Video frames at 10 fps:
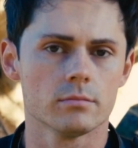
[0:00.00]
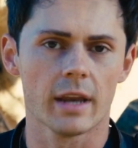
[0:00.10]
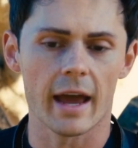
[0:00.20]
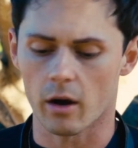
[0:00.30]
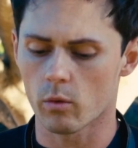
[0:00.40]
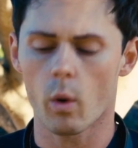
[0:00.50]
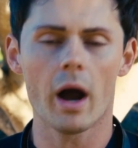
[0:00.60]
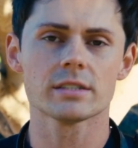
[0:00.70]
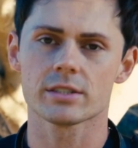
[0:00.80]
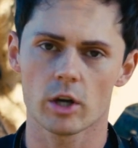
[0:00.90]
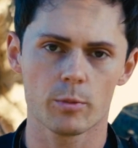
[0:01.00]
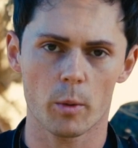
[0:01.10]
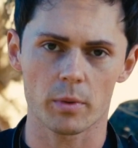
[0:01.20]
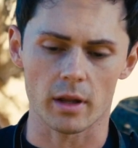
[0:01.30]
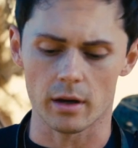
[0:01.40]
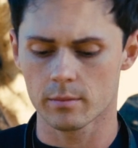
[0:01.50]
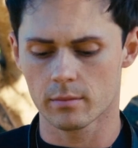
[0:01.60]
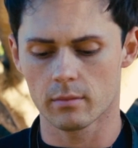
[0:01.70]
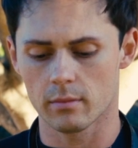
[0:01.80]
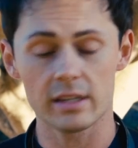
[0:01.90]
Now, why is it so popular?
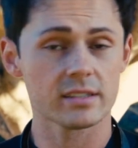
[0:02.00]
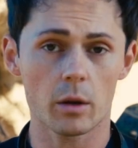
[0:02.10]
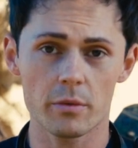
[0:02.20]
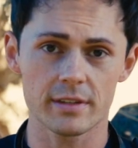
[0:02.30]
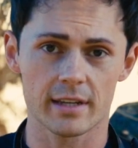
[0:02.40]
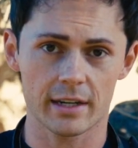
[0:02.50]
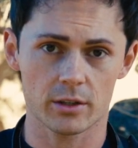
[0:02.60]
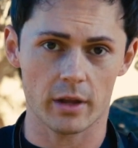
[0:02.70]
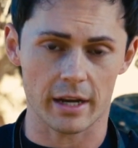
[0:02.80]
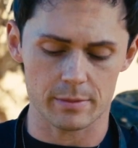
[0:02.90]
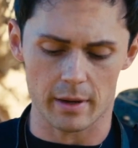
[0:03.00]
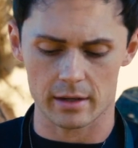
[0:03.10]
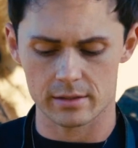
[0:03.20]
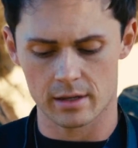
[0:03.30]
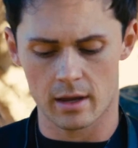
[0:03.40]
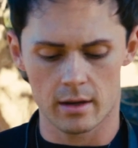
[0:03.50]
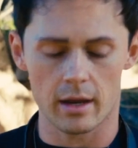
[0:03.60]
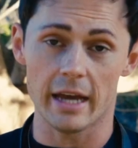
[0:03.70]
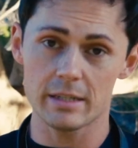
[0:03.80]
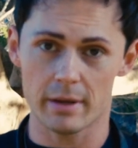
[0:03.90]
Let's start with the technical aspects.
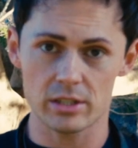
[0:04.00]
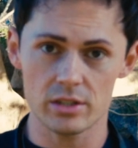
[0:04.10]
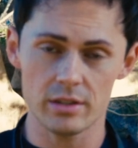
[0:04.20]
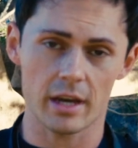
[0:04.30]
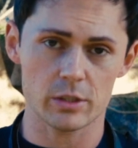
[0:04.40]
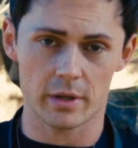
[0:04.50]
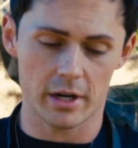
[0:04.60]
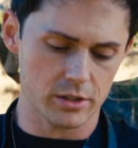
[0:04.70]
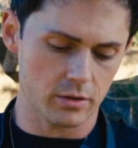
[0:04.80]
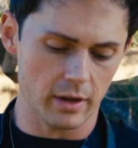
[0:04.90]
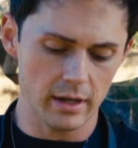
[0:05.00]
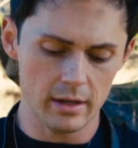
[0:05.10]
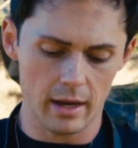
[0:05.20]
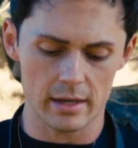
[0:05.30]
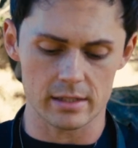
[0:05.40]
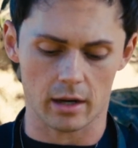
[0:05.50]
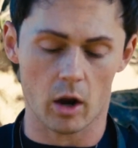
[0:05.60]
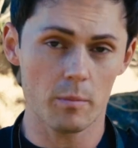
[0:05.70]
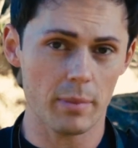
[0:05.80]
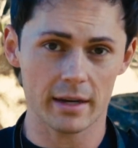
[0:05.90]
As mentioned, the X100V is a
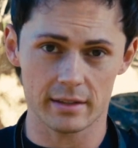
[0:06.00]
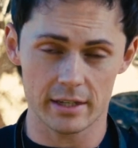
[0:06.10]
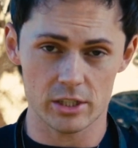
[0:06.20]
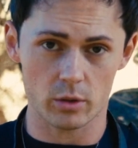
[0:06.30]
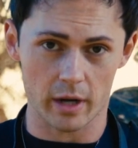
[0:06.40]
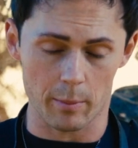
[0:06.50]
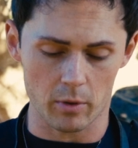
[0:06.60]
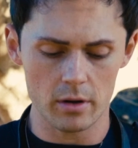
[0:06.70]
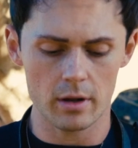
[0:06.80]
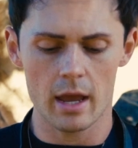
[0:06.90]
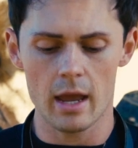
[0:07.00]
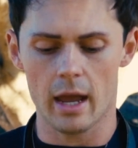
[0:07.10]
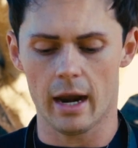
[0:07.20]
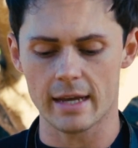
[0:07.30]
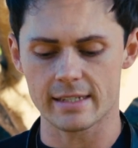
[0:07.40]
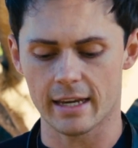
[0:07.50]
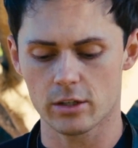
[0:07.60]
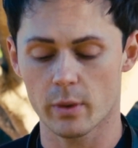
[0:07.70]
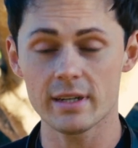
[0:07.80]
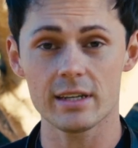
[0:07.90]
compact digital camera. It has a
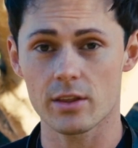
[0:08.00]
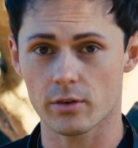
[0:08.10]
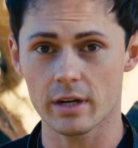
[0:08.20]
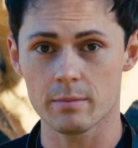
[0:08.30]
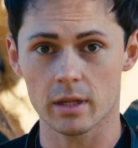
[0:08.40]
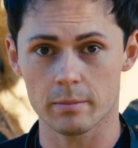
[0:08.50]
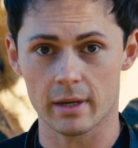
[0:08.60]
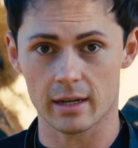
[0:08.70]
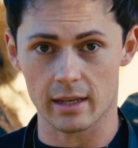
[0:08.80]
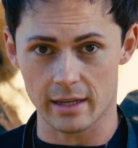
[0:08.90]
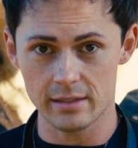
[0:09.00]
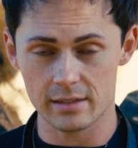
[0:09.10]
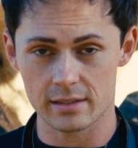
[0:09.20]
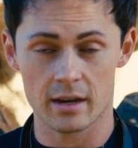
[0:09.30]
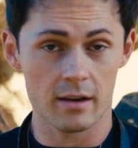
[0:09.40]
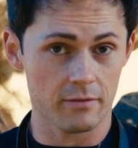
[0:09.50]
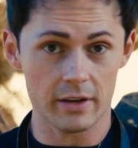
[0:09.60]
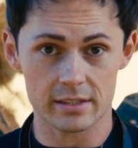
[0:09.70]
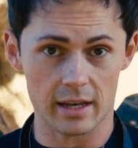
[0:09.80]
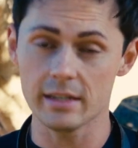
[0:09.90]
23mm lens,
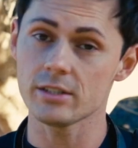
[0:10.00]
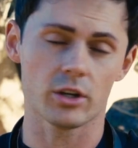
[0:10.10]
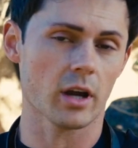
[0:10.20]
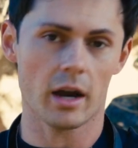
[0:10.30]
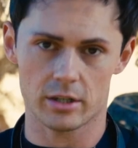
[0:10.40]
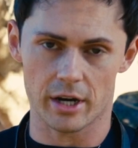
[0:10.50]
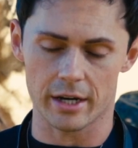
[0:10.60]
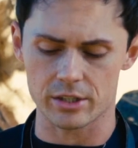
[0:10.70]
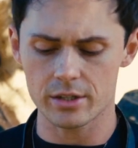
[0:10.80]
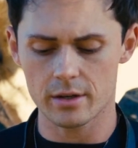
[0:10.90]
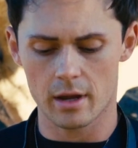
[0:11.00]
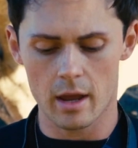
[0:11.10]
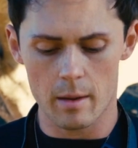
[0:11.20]
fixed lens, you can't change it,